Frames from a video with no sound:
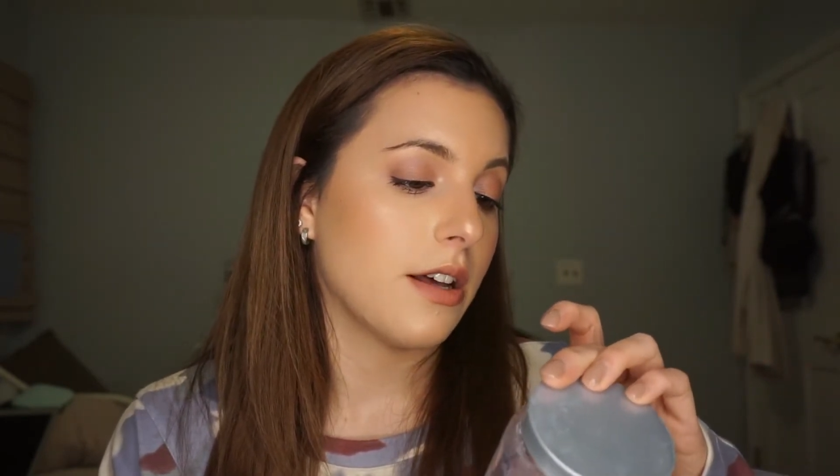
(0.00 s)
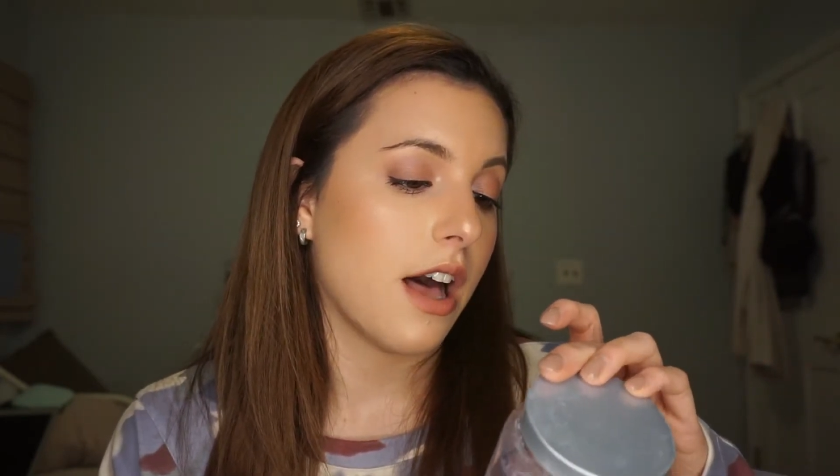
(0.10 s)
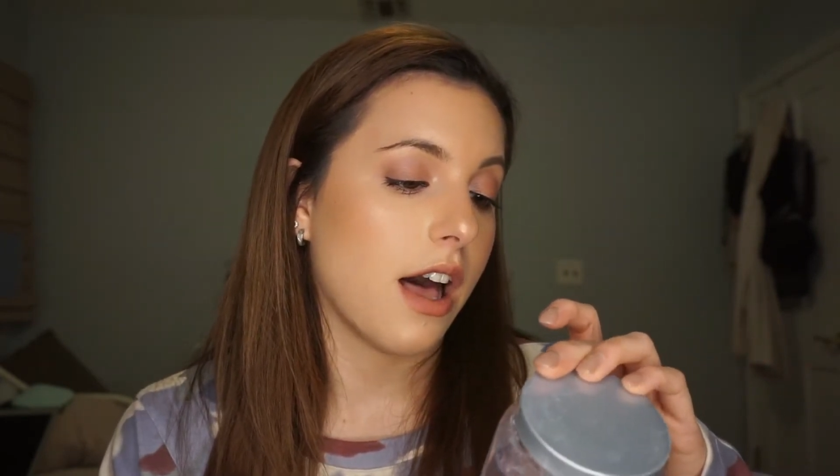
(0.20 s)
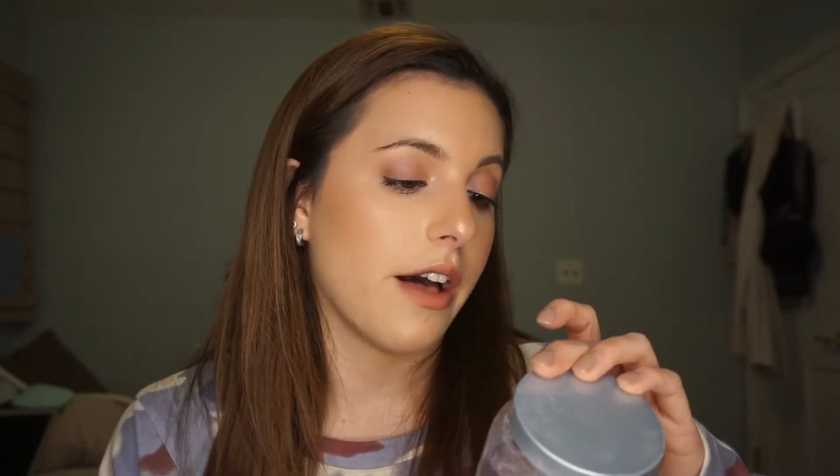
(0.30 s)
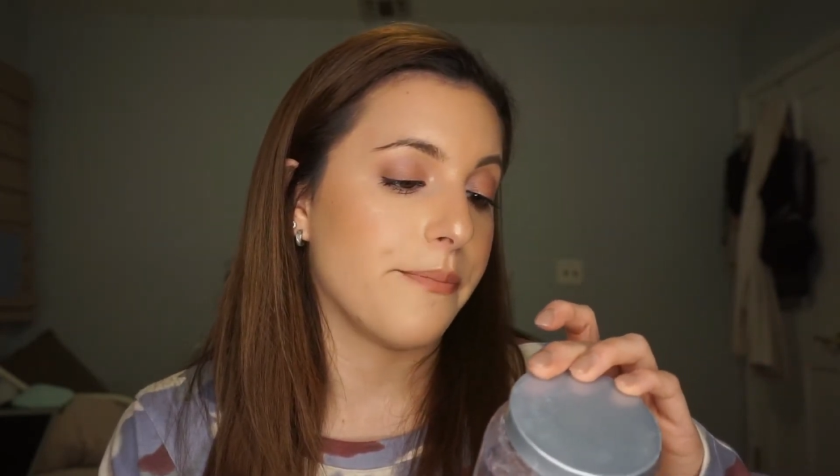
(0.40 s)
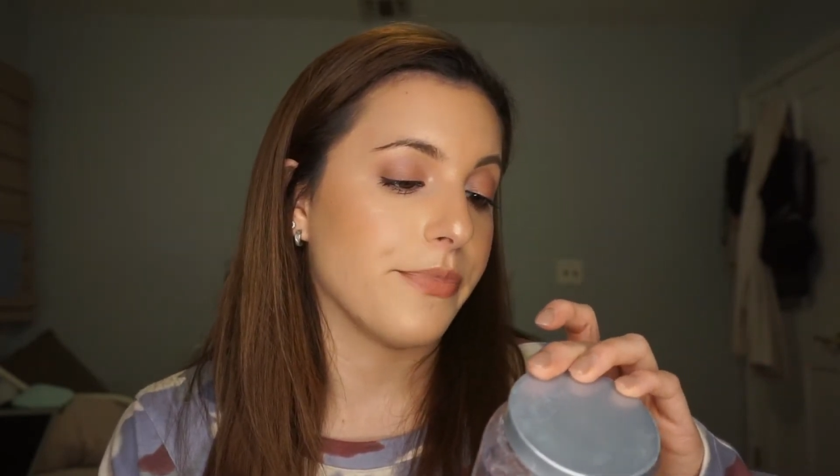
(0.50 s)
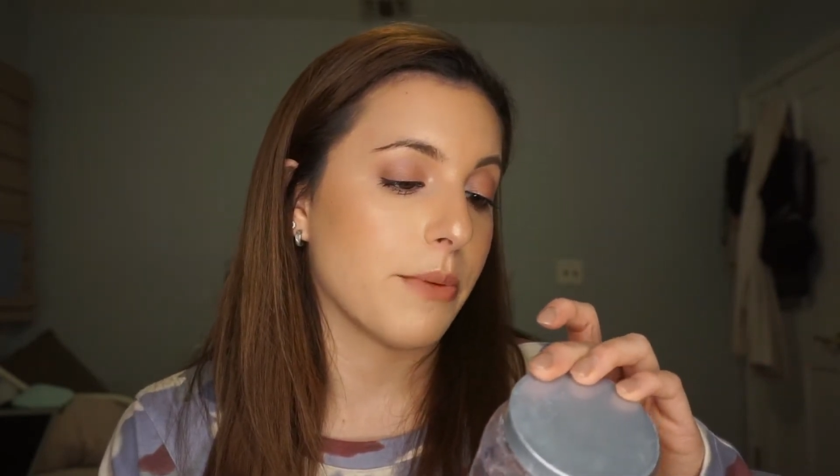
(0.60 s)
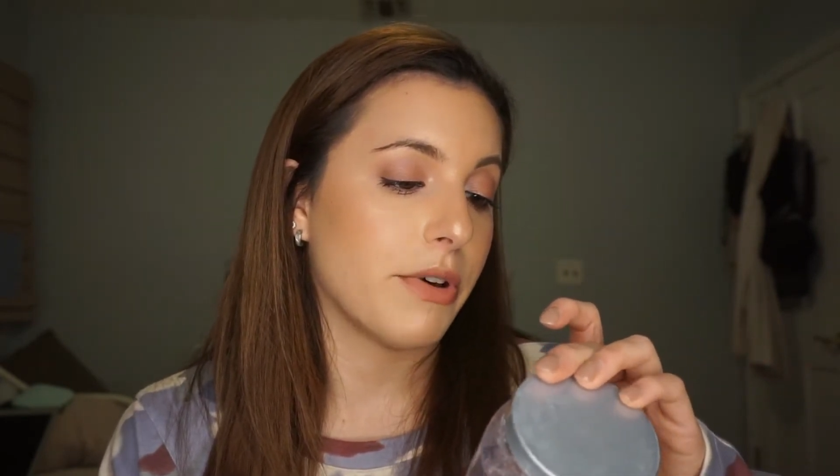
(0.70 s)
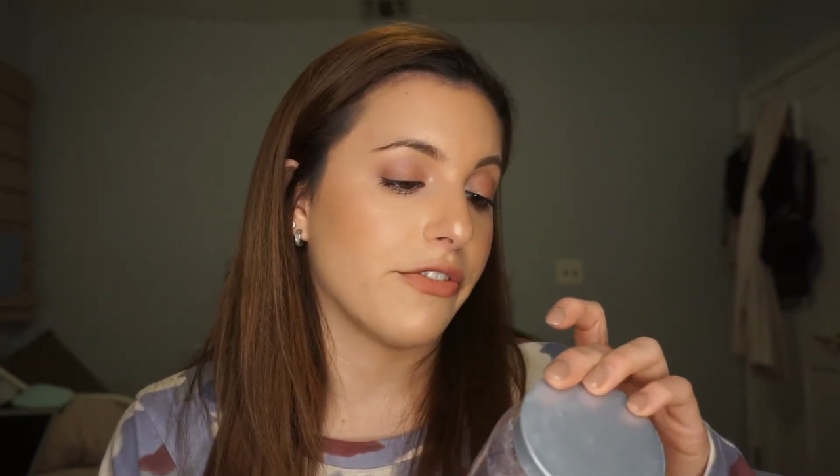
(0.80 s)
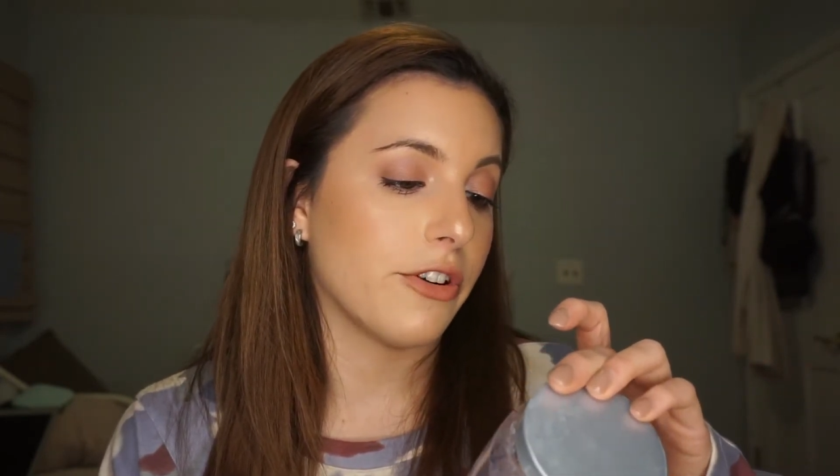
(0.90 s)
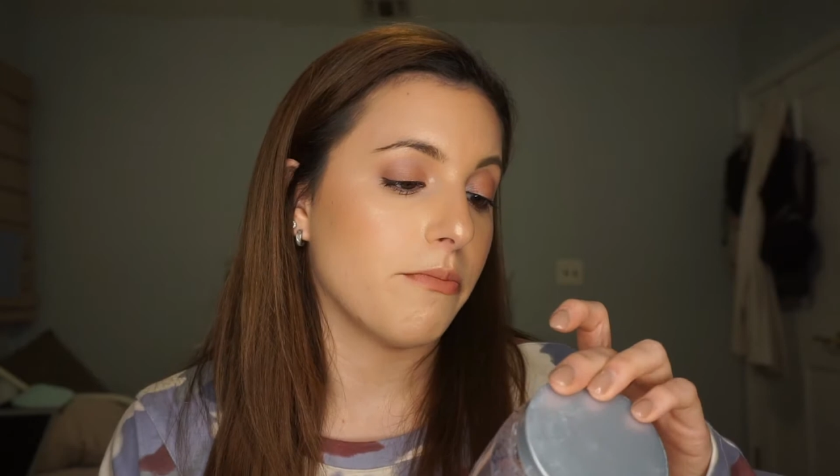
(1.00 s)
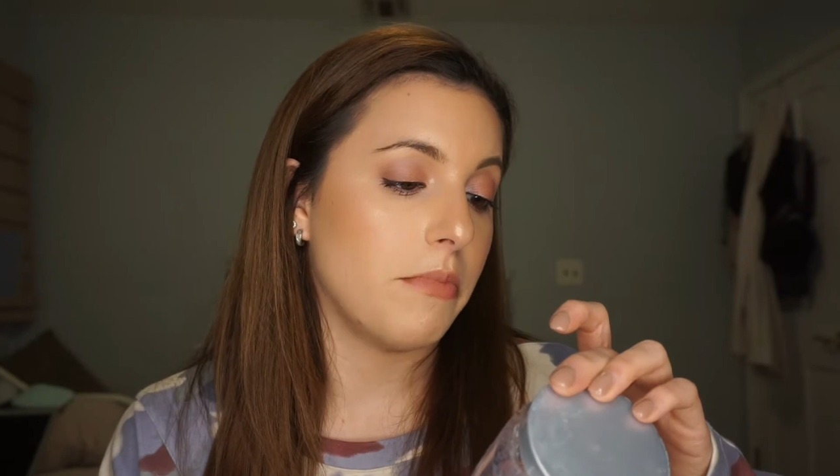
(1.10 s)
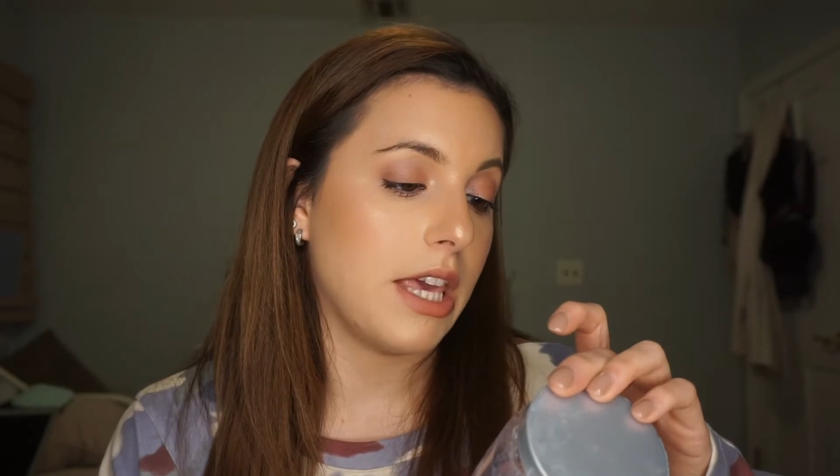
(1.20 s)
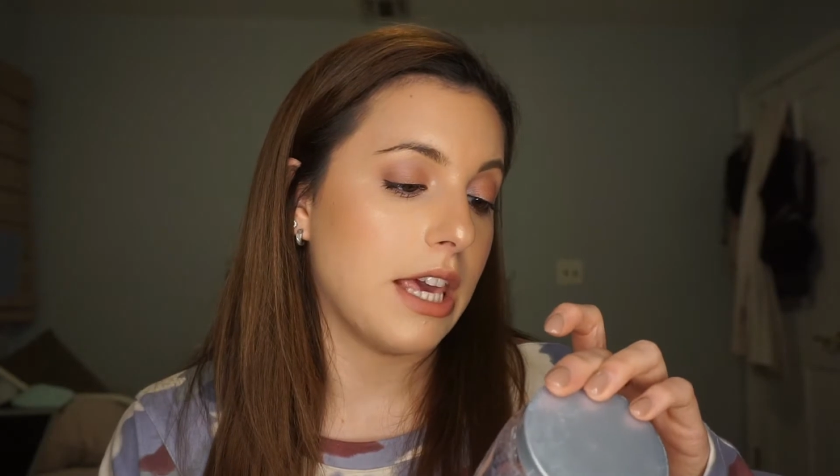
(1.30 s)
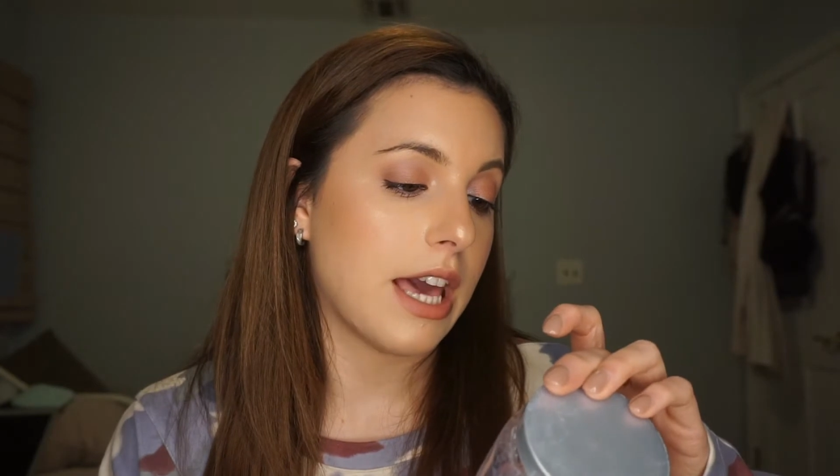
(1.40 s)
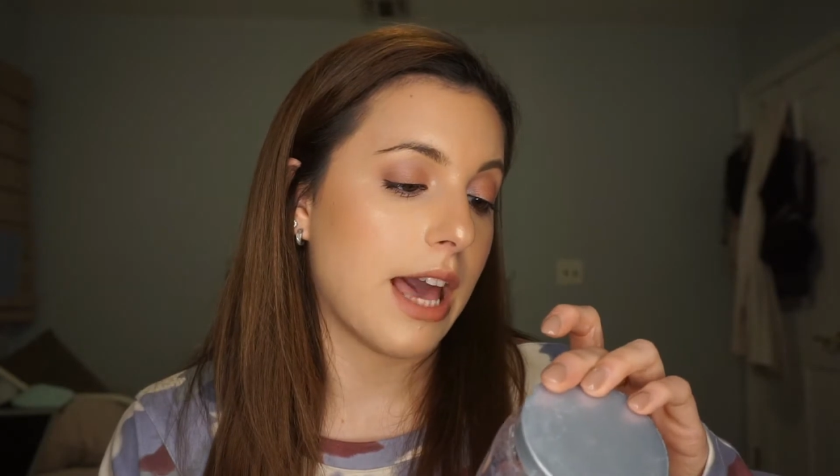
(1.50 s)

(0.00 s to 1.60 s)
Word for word: Um, but for me,